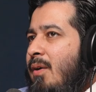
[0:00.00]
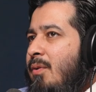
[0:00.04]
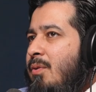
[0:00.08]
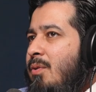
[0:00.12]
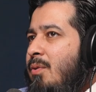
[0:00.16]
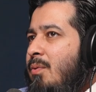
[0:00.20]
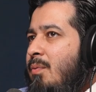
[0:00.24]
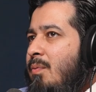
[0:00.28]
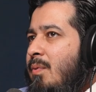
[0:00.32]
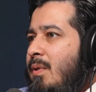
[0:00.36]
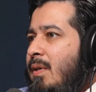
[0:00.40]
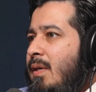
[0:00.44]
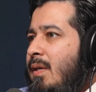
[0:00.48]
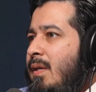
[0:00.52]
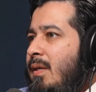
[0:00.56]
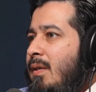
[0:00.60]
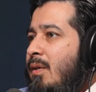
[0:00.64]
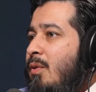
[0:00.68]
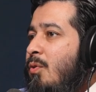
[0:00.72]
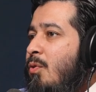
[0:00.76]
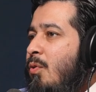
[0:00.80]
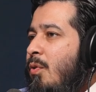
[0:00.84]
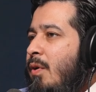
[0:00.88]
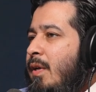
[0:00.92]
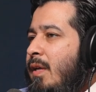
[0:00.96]
you were
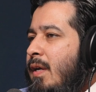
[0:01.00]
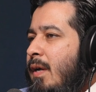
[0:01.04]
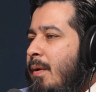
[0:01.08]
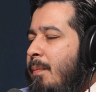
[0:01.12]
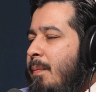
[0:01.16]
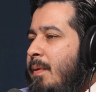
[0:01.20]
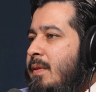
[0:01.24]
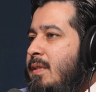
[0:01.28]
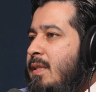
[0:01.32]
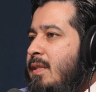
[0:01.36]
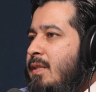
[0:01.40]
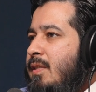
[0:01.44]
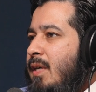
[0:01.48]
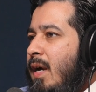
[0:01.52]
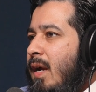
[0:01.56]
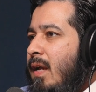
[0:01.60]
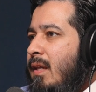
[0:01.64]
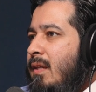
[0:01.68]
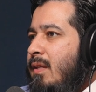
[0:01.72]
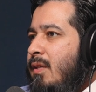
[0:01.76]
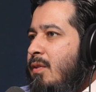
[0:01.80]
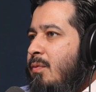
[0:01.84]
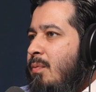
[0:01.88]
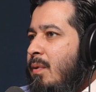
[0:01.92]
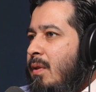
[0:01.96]
growing up as a
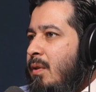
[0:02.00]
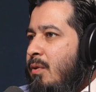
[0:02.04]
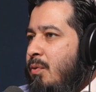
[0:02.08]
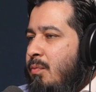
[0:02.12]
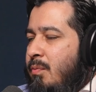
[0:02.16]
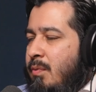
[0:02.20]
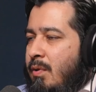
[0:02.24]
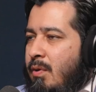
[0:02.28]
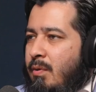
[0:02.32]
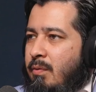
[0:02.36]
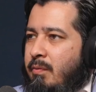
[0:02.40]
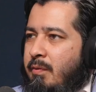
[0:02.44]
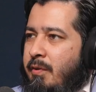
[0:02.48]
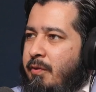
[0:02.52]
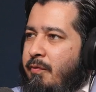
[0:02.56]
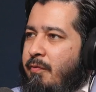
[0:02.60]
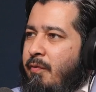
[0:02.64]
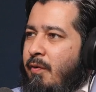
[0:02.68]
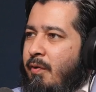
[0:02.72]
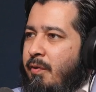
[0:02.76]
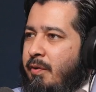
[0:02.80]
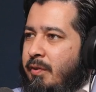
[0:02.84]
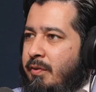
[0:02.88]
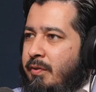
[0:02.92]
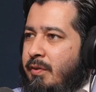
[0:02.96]
child as well? You were always
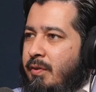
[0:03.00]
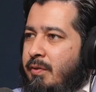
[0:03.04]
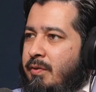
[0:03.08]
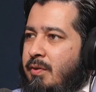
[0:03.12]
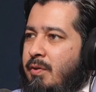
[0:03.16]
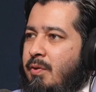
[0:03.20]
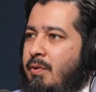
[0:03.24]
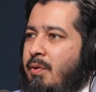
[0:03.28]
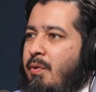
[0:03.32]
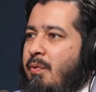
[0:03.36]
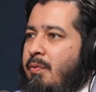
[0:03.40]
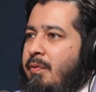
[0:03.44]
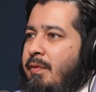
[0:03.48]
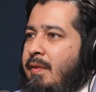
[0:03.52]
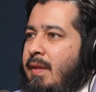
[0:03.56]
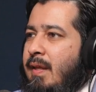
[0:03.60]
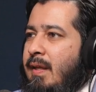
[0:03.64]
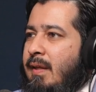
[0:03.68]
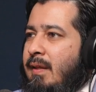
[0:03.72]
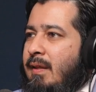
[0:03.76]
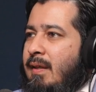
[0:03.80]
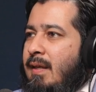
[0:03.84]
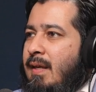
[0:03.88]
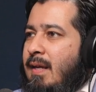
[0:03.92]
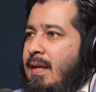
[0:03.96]
focused on your own
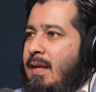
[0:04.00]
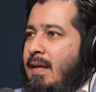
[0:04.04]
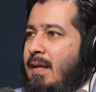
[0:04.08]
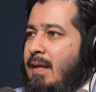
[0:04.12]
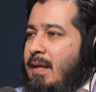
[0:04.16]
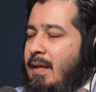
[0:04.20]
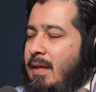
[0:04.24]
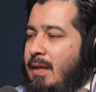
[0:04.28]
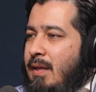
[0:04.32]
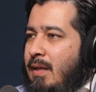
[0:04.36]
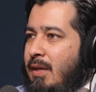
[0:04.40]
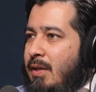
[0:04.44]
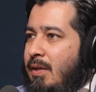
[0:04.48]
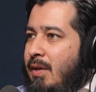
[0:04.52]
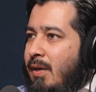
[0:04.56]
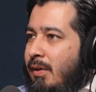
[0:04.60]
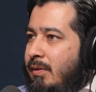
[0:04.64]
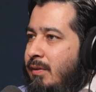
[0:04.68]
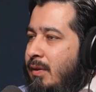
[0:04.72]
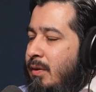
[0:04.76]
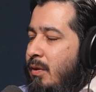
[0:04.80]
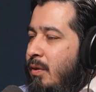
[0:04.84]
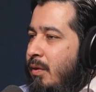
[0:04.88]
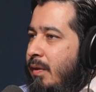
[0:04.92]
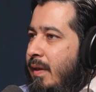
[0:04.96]
thing,
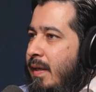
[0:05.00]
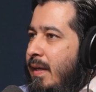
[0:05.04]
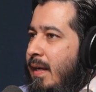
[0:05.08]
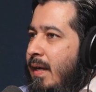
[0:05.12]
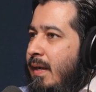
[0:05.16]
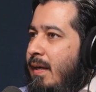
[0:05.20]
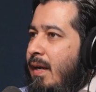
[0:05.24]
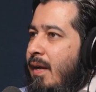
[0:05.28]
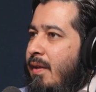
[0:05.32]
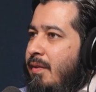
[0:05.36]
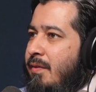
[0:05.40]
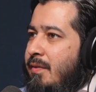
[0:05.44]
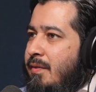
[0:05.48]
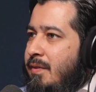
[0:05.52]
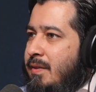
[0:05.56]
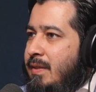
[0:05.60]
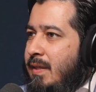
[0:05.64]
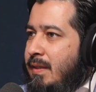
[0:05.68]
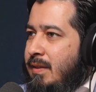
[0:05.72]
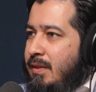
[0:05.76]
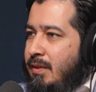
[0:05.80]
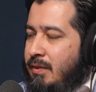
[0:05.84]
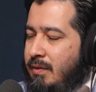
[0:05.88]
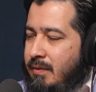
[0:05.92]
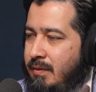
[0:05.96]
not looking at others
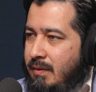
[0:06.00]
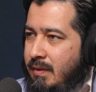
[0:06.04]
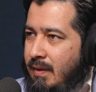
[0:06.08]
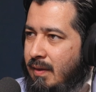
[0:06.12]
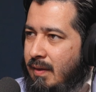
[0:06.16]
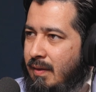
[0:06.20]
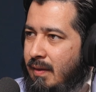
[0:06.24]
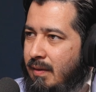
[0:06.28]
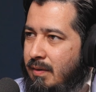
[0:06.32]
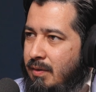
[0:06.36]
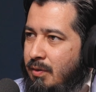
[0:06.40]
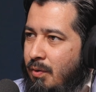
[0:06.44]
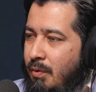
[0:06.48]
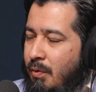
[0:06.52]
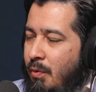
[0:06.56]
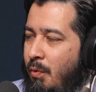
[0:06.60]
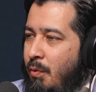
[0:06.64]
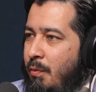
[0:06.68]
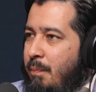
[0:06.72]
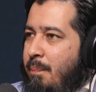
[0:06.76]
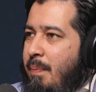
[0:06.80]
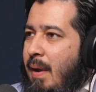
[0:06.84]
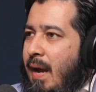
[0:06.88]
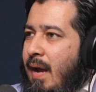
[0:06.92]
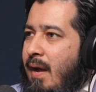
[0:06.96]
and just your
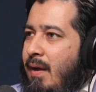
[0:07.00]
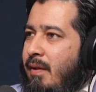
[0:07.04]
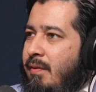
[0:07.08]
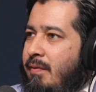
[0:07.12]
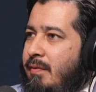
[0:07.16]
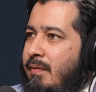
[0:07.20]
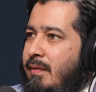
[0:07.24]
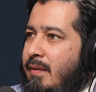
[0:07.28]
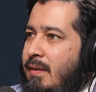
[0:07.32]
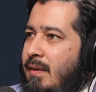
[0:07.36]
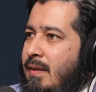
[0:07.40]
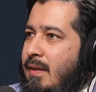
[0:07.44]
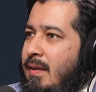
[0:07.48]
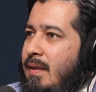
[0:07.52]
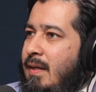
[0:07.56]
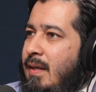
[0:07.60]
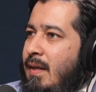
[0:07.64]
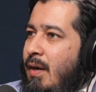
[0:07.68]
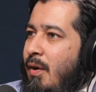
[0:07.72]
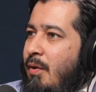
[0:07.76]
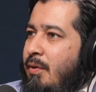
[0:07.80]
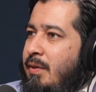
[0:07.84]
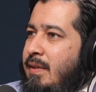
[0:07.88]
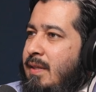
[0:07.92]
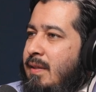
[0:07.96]
own path?
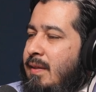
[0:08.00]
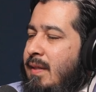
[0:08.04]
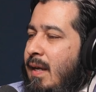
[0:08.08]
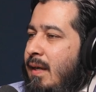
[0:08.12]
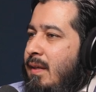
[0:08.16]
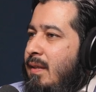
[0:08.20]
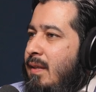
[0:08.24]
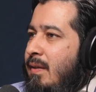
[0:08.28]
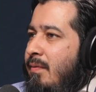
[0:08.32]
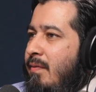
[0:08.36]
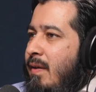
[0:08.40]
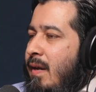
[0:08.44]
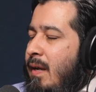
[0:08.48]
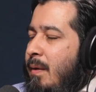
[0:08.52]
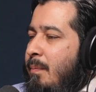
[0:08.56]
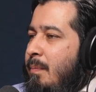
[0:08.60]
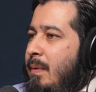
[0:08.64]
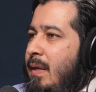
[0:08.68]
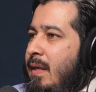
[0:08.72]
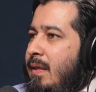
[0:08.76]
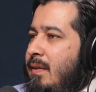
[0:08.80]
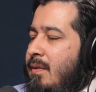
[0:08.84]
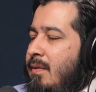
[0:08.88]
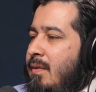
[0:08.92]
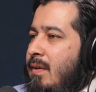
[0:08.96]
Or did that develop
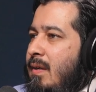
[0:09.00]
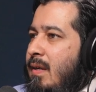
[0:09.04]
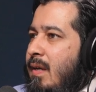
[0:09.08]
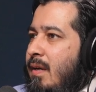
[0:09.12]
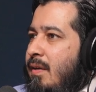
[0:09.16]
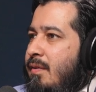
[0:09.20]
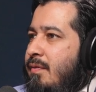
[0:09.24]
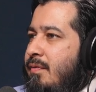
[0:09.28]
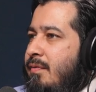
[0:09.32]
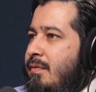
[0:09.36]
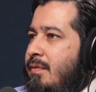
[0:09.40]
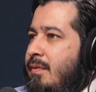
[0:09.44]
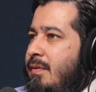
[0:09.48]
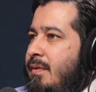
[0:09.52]
later in life?